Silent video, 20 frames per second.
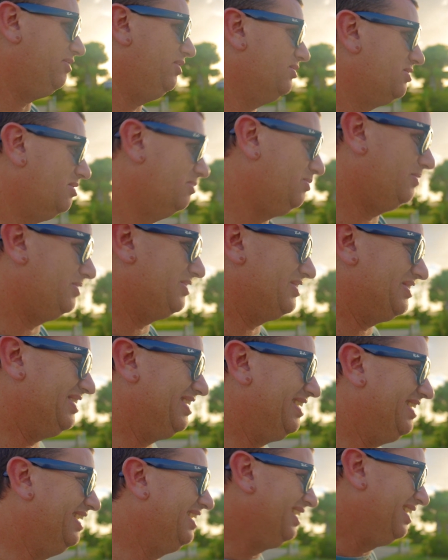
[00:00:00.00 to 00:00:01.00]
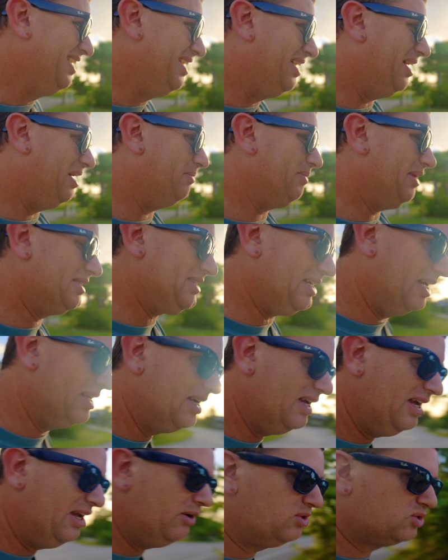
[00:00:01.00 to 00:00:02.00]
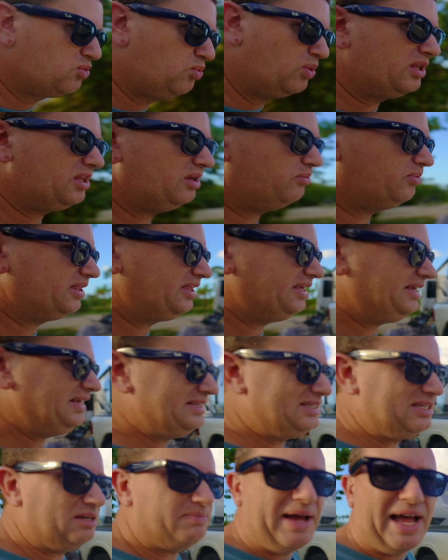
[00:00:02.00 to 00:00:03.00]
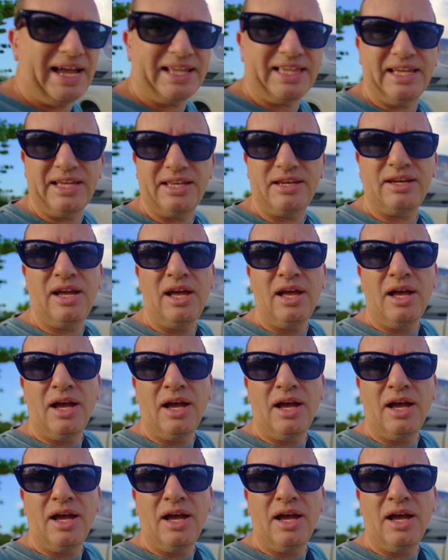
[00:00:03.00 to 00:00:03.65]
you some more insight. It was really easy to back in.